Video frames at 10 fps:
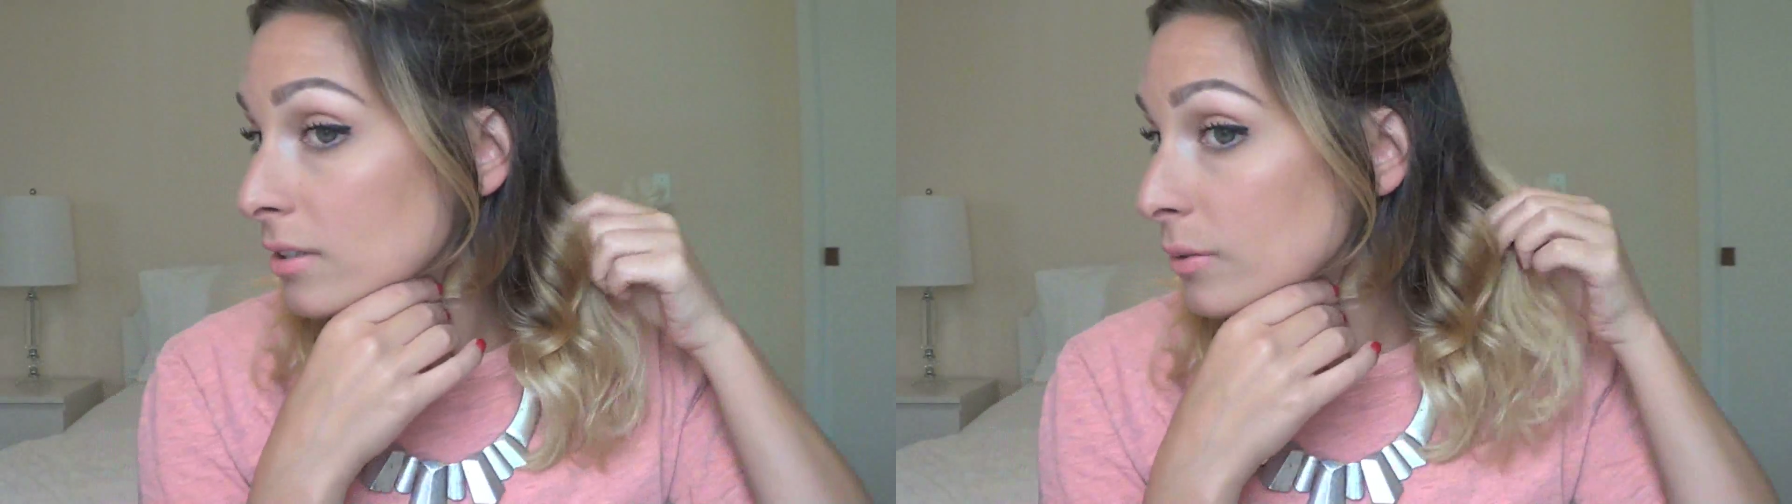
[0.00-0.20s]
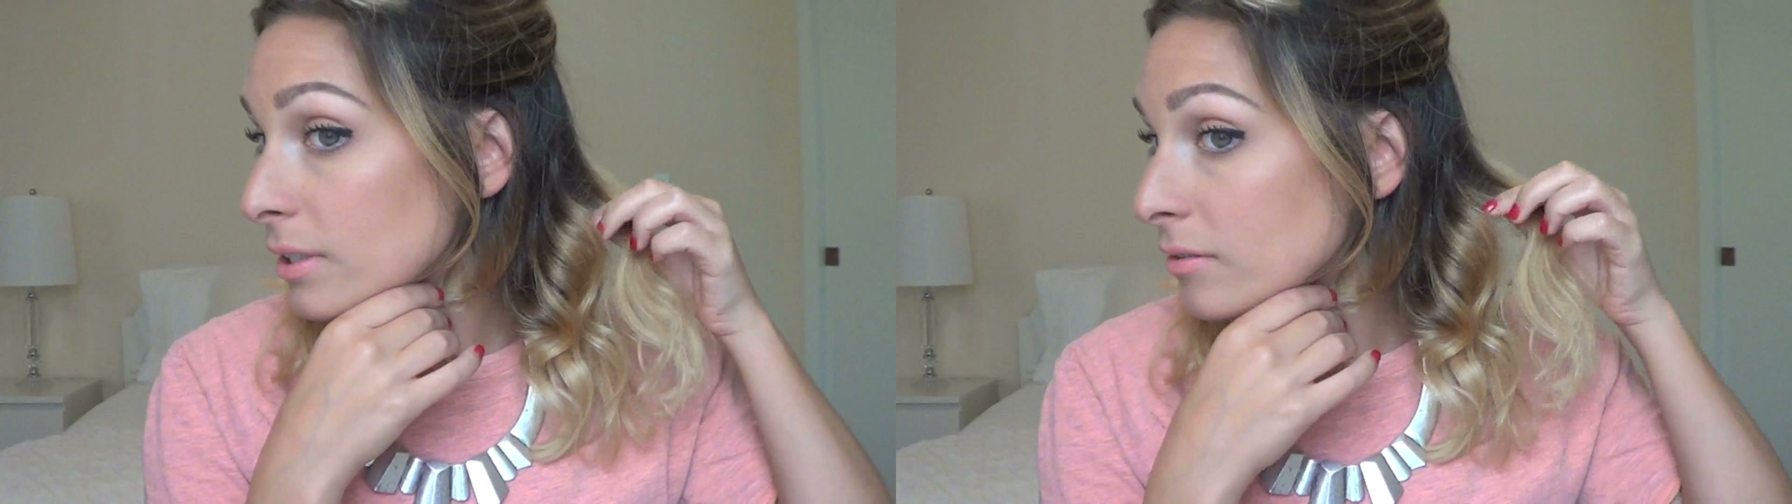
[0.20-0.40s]

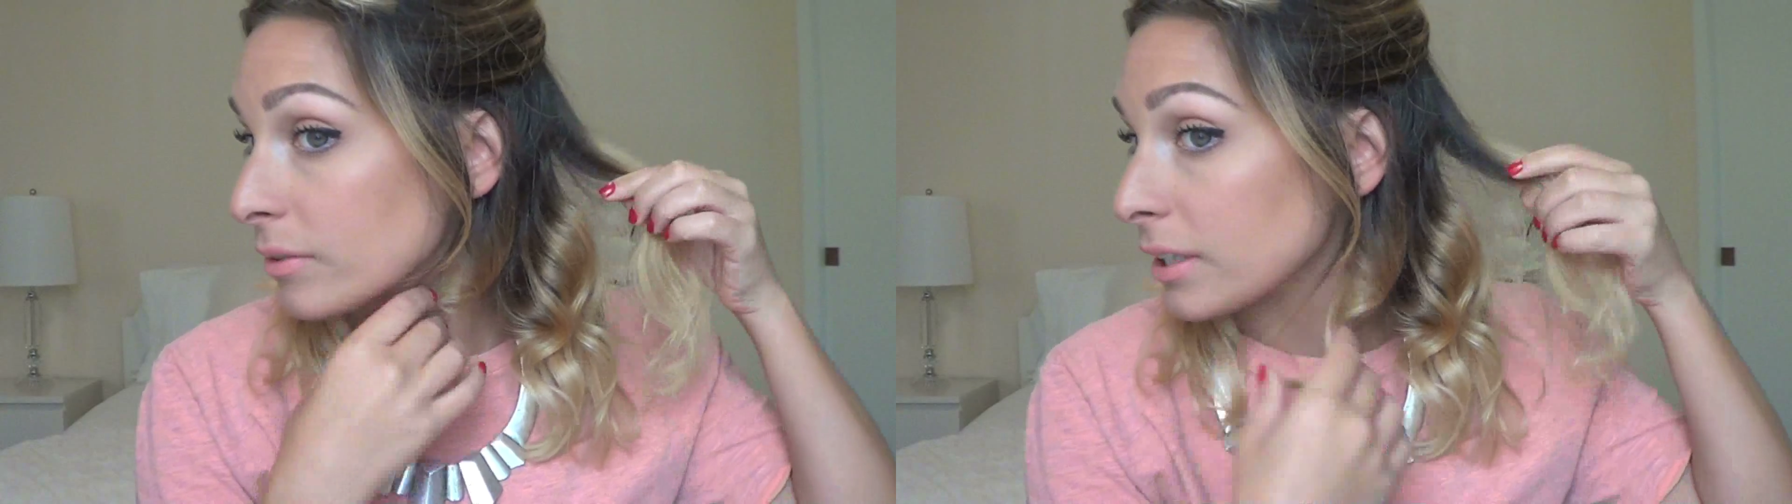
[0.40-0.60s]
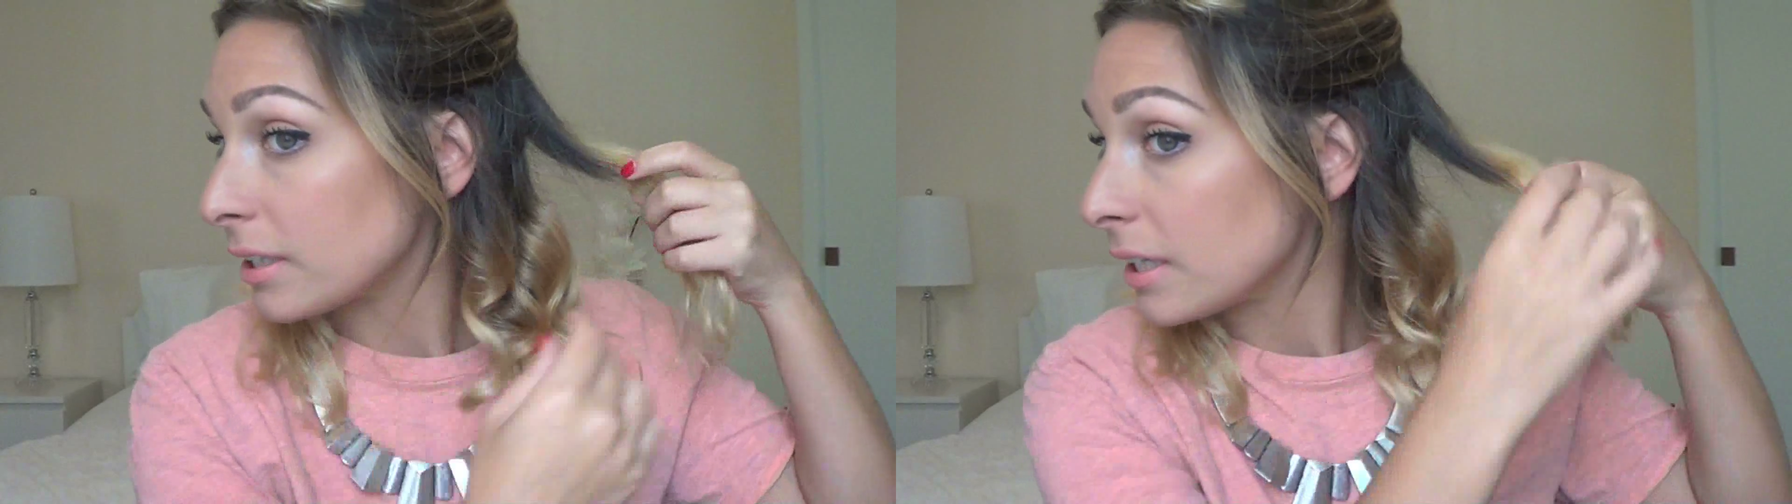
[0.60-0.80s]
so it doesn't
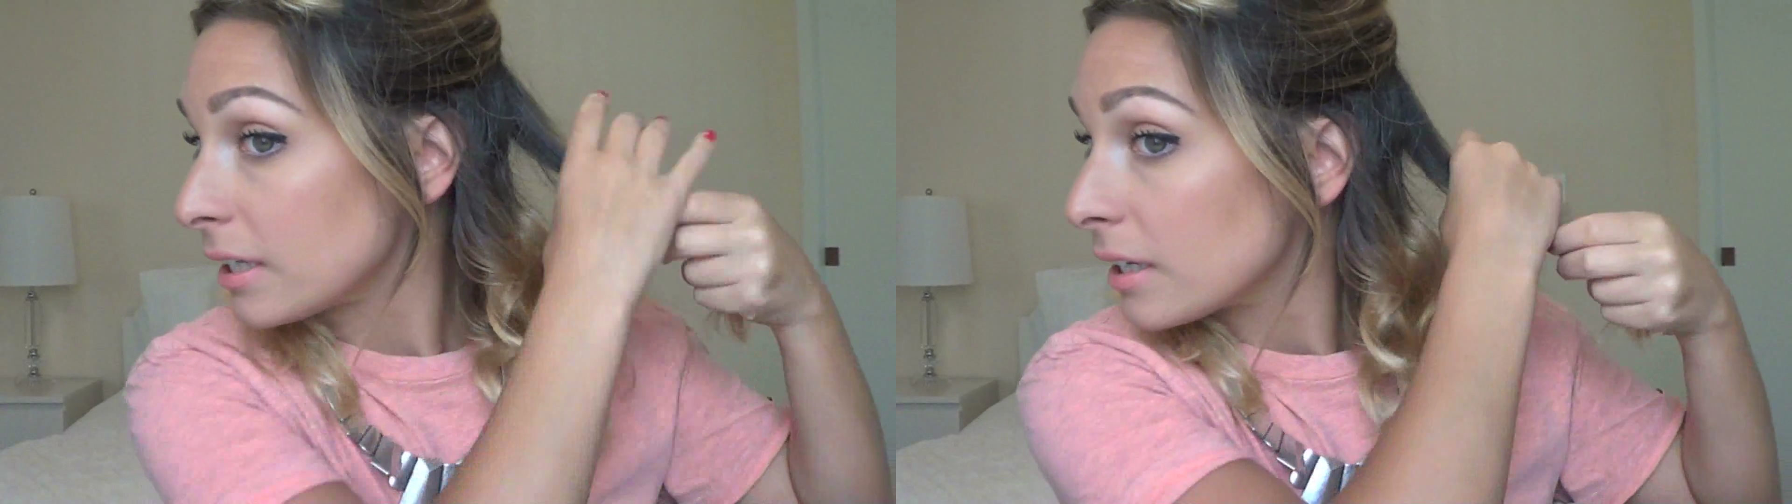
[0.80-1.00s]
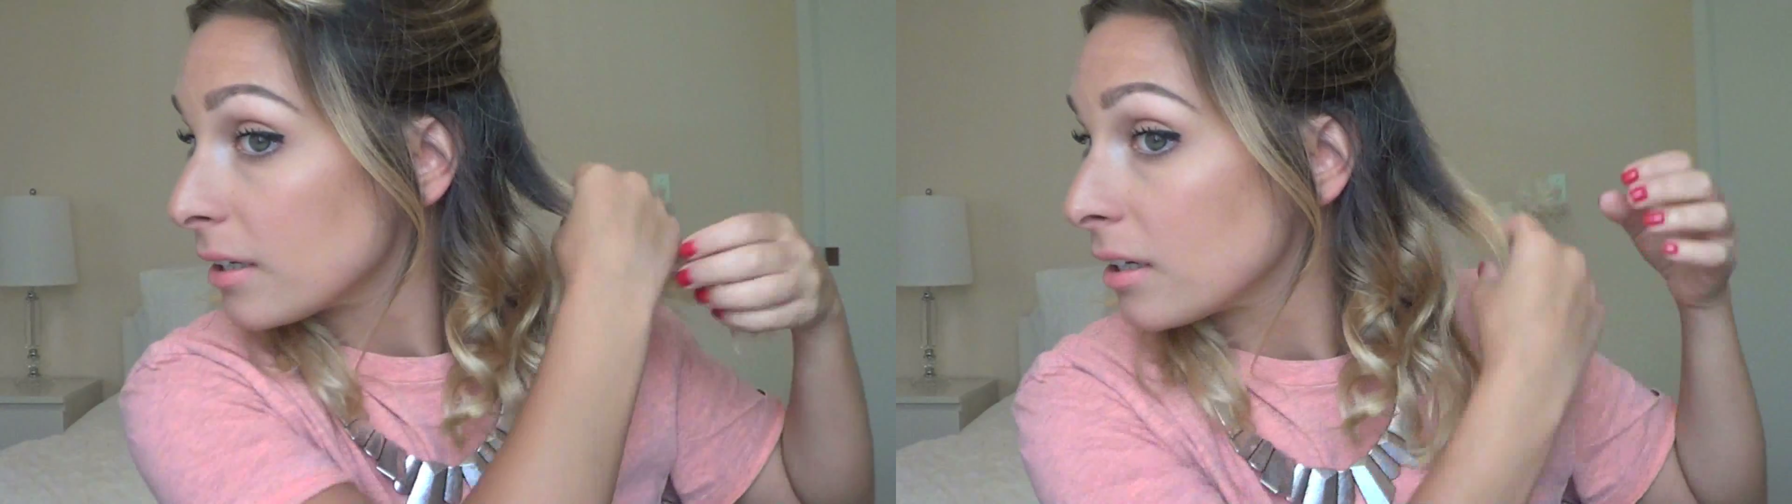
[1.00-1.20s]
really
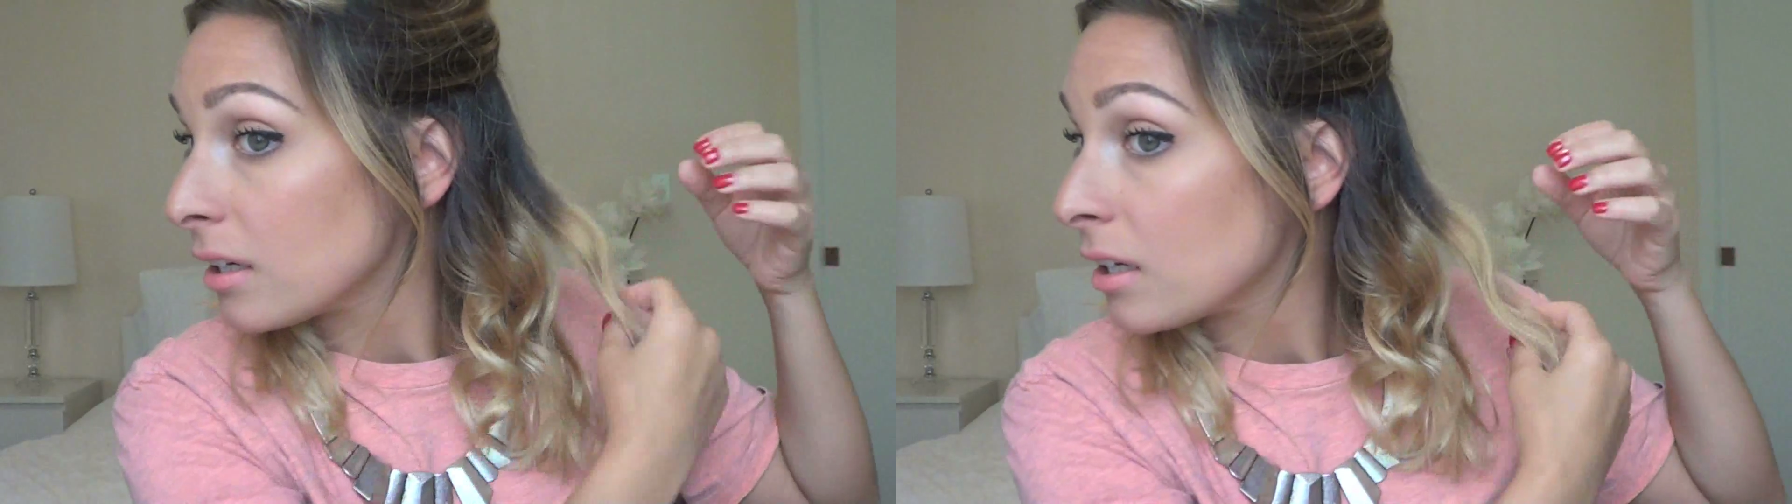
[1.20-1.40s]
need it.